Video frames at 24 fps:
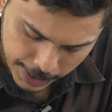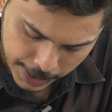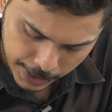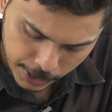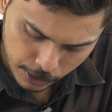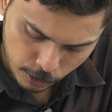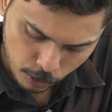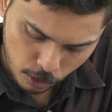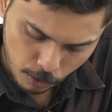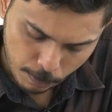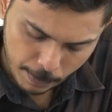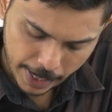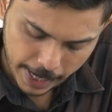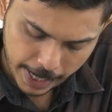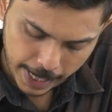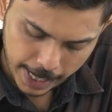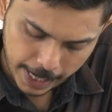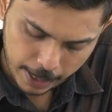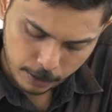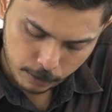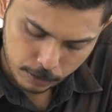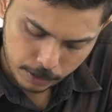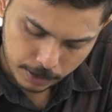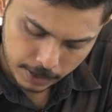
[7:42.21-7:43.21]
you may
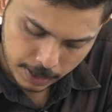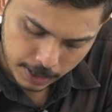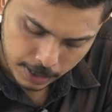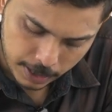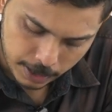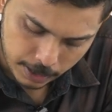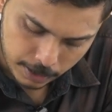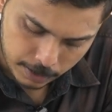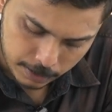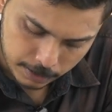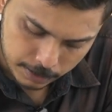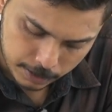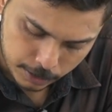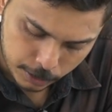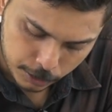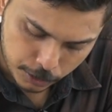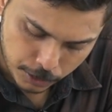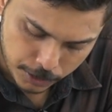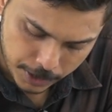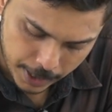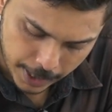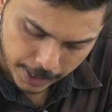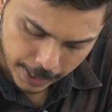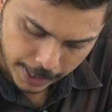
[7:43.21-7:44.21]
have to
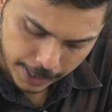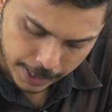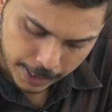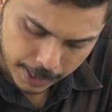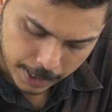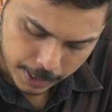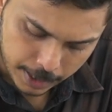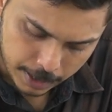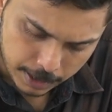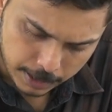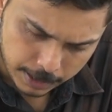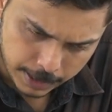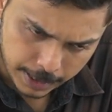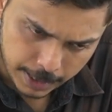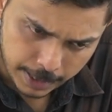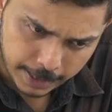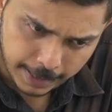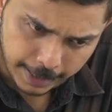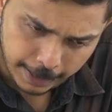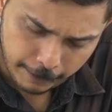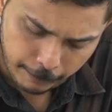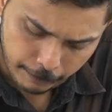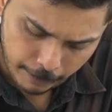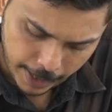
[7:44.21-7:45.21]
study
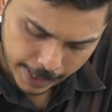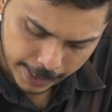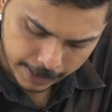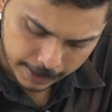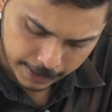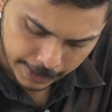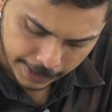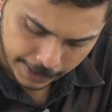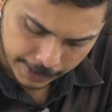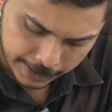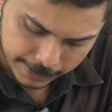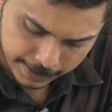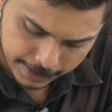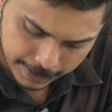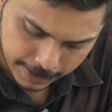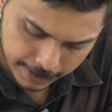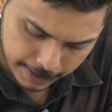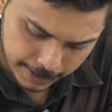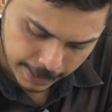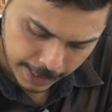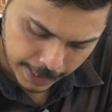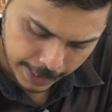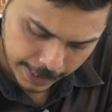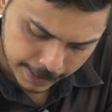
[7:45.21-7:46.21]
nearly 5 things.
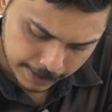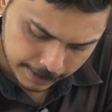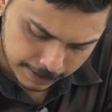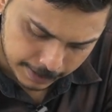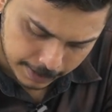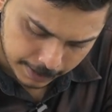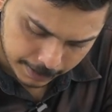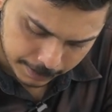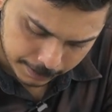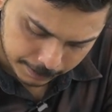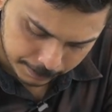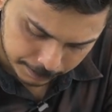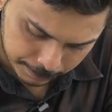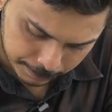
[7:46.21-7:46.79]
That is